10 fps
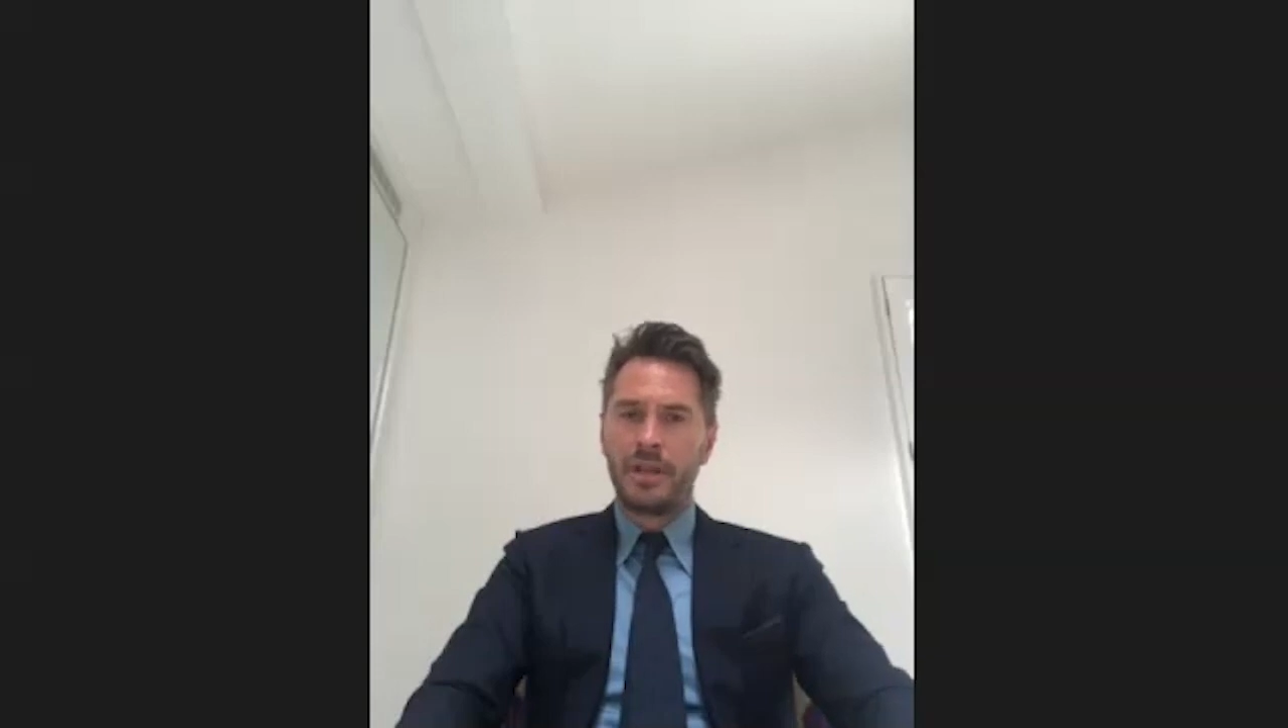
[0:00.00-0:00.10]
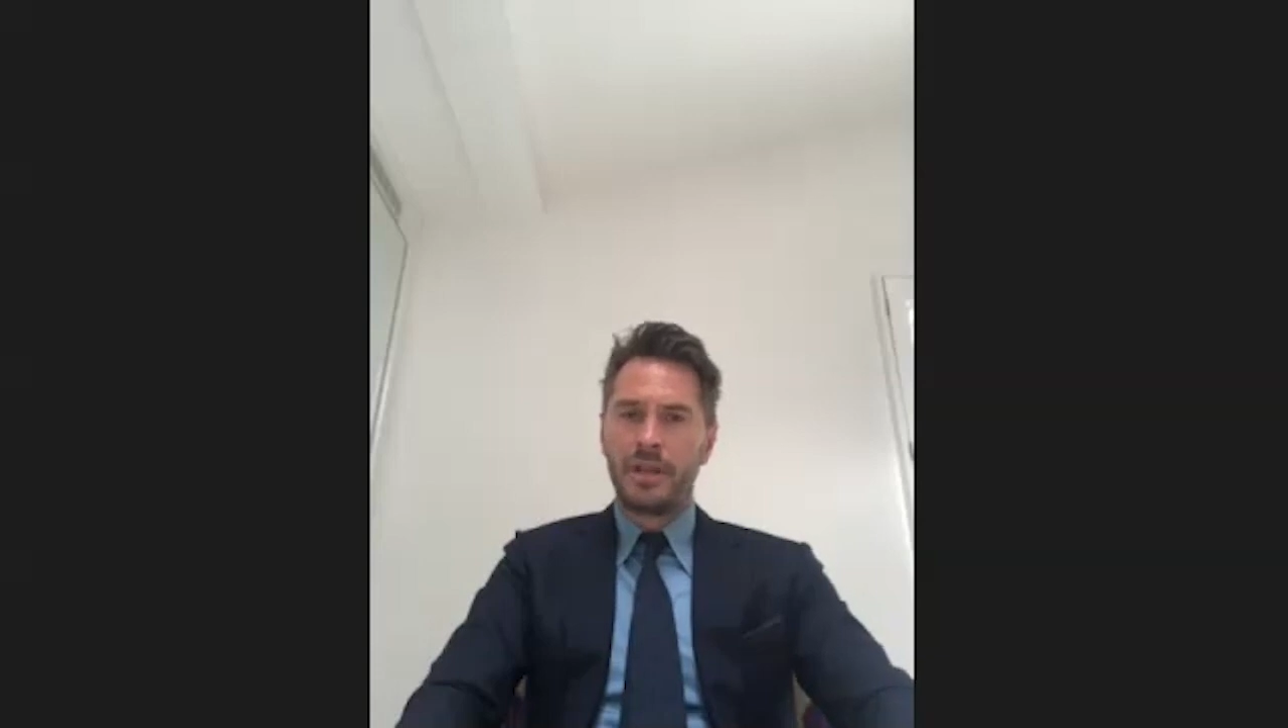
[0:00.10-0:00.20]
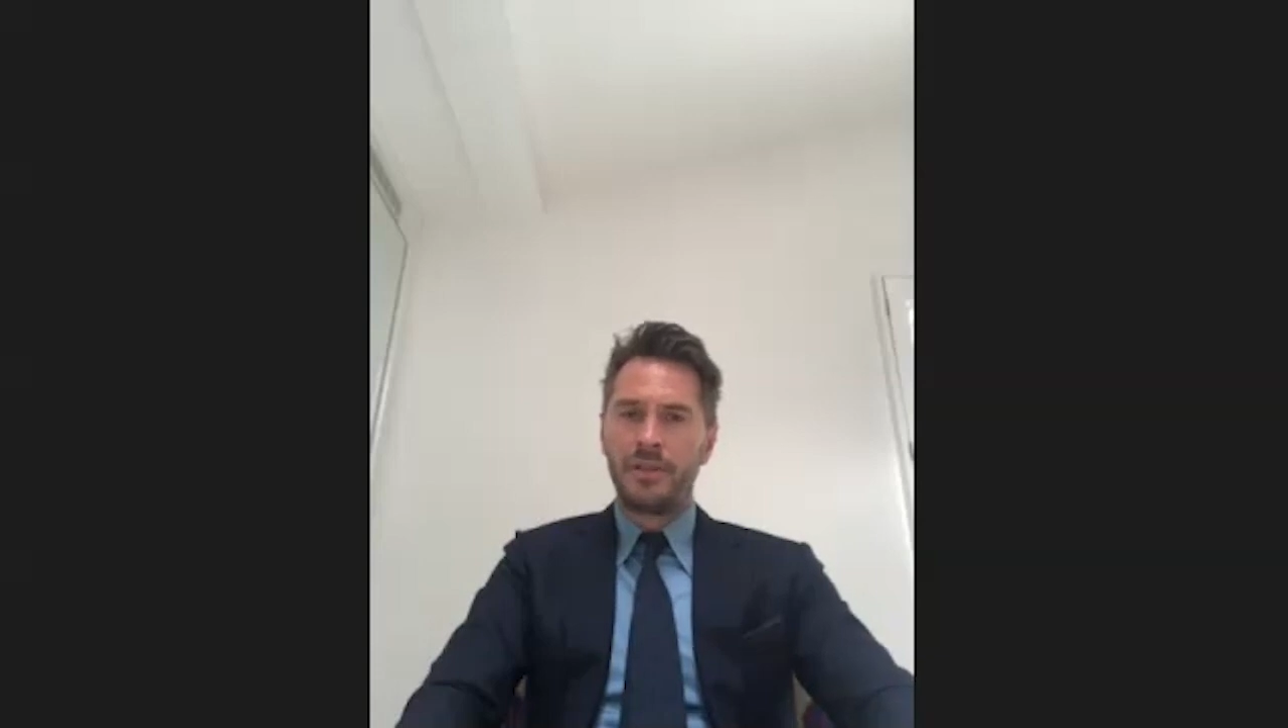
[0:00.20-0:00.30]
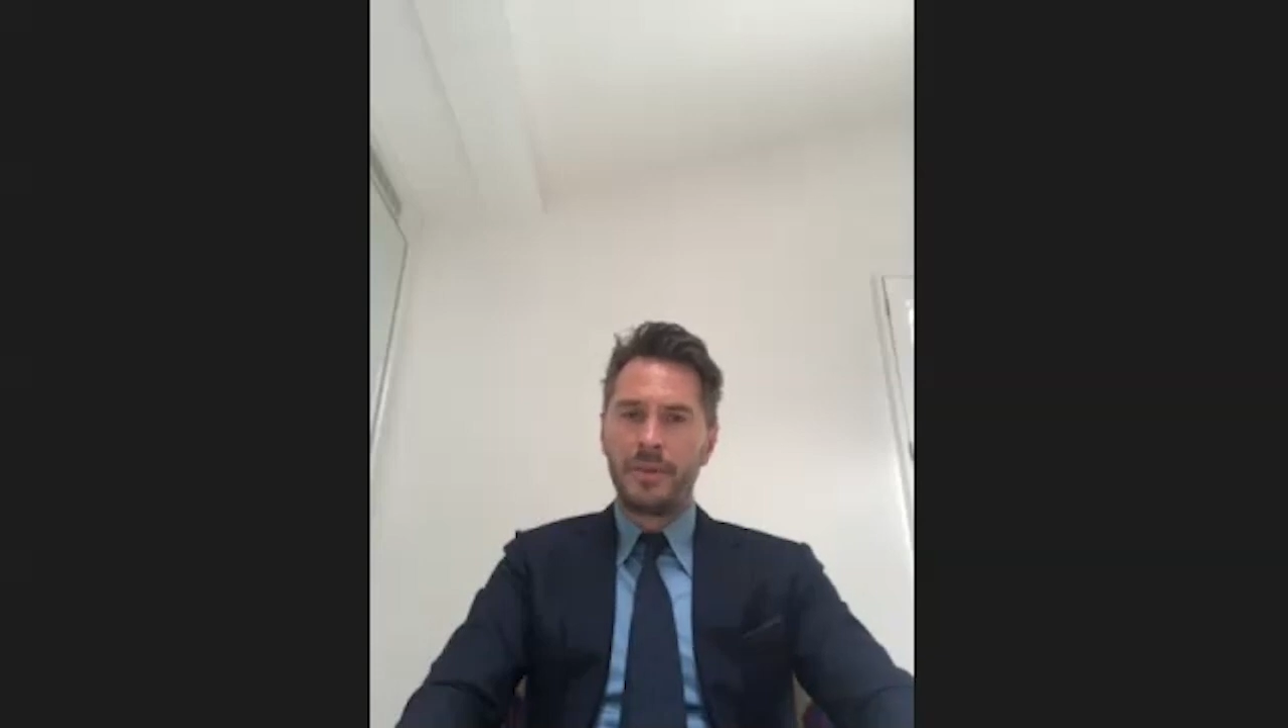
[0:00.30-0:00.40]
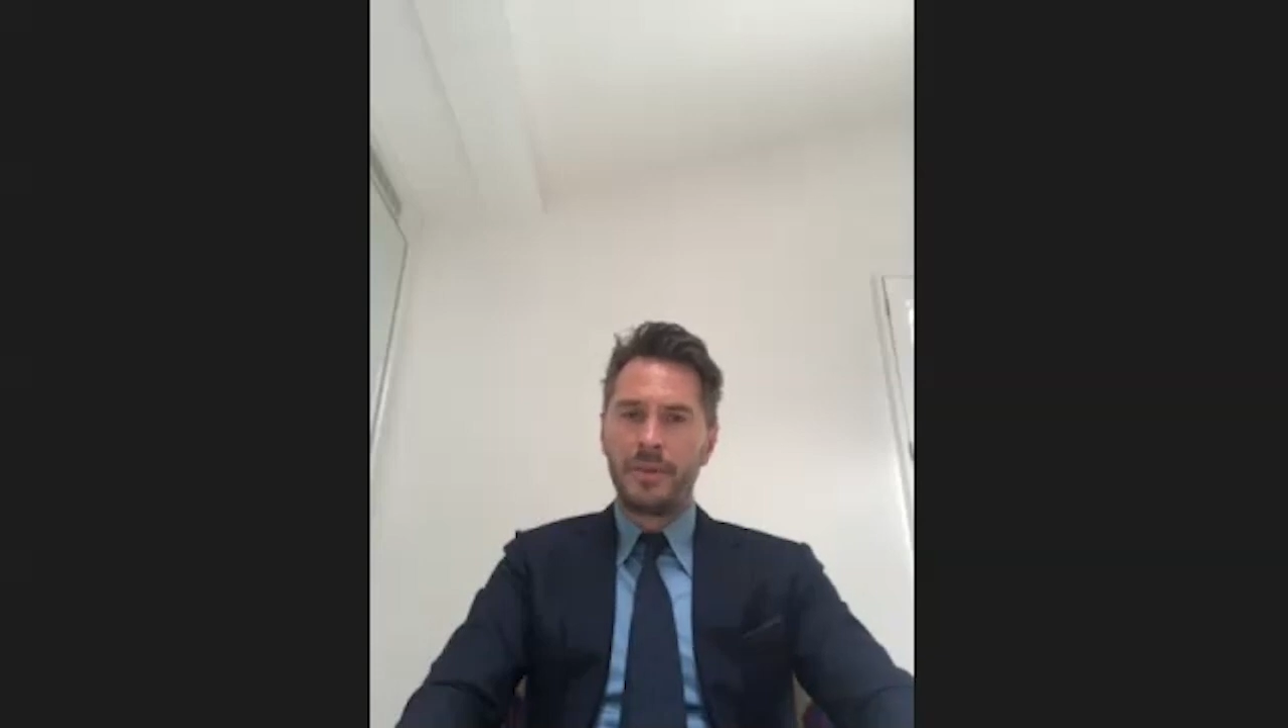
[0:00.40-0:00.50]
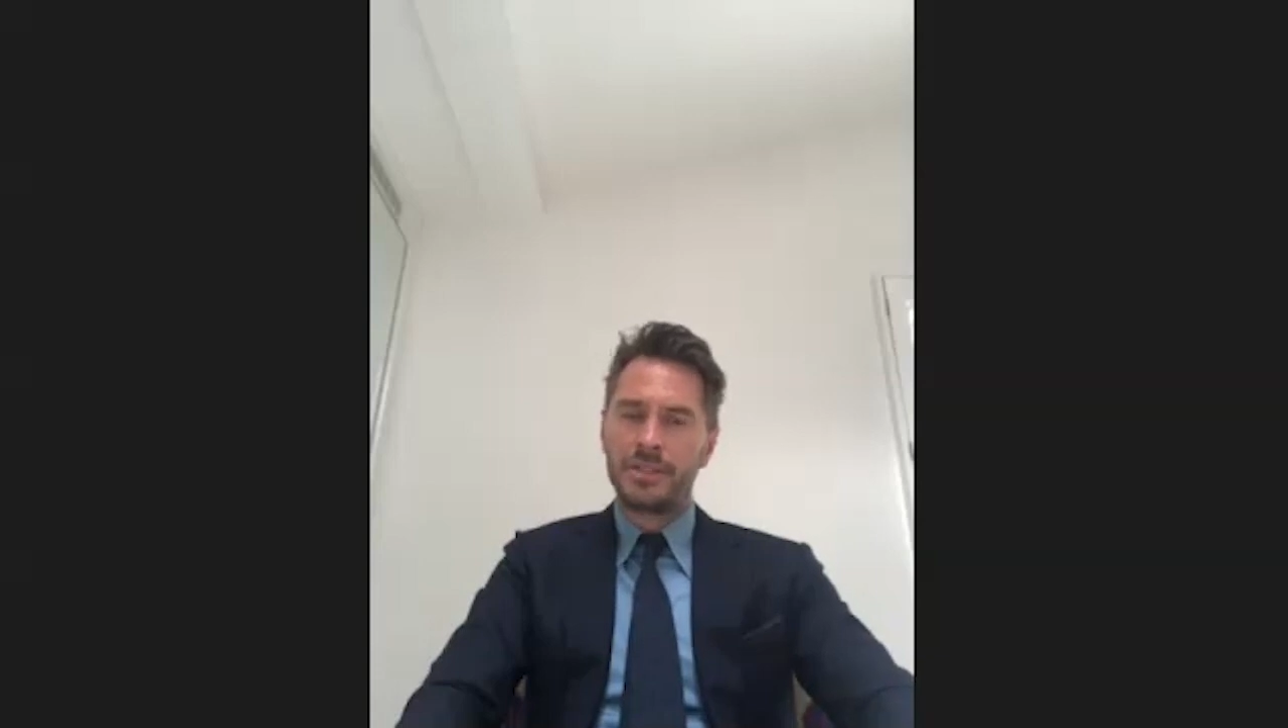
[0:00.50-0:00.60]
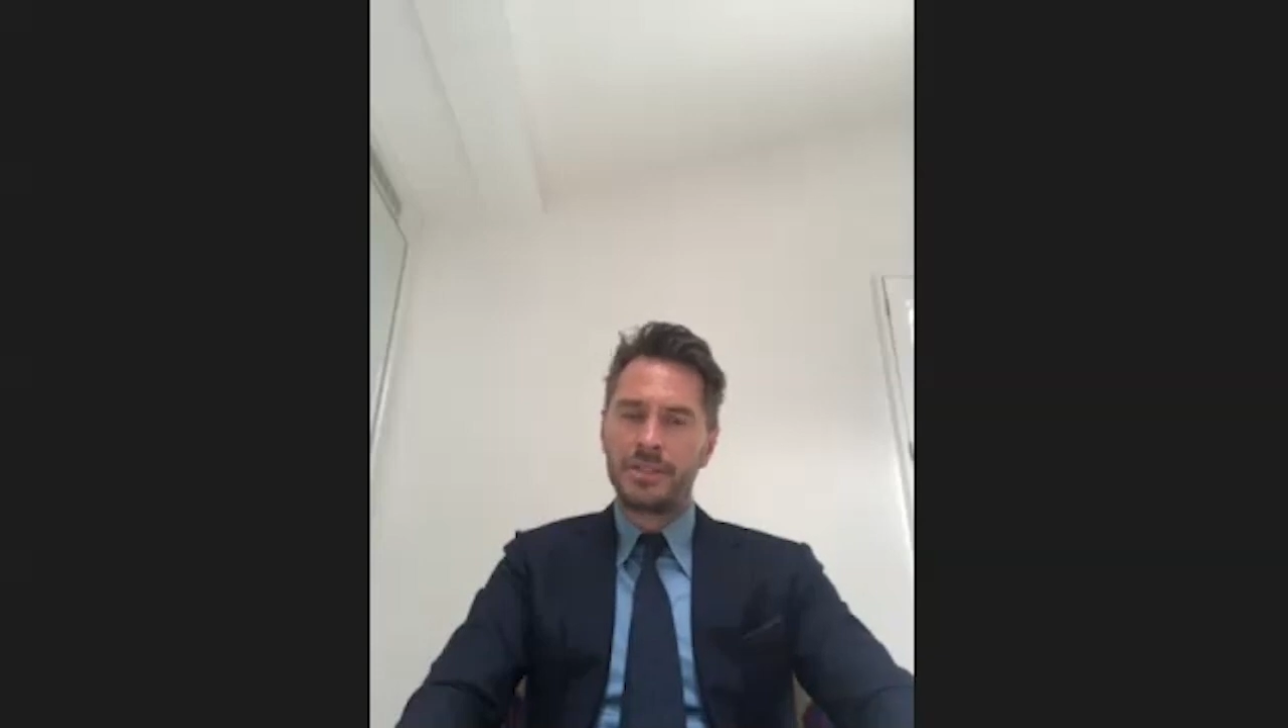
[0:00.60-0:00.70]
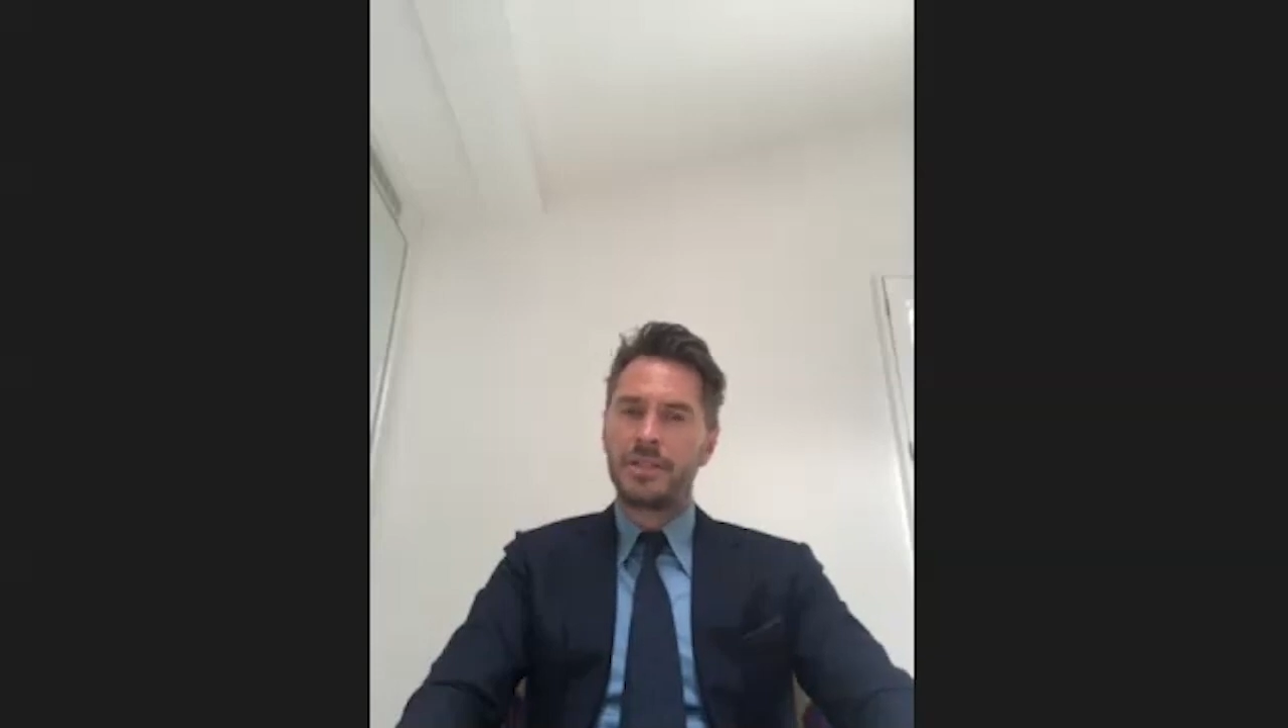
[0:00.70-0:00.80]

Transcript: Hopefully, it'll be Tom